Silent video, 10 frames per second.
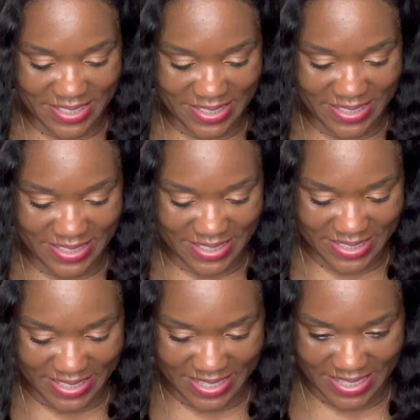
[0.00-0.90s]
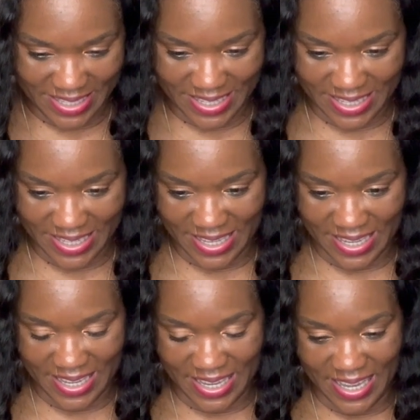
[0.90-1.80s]

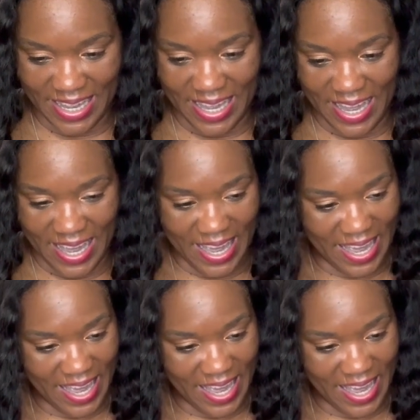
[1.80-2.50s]
(silence)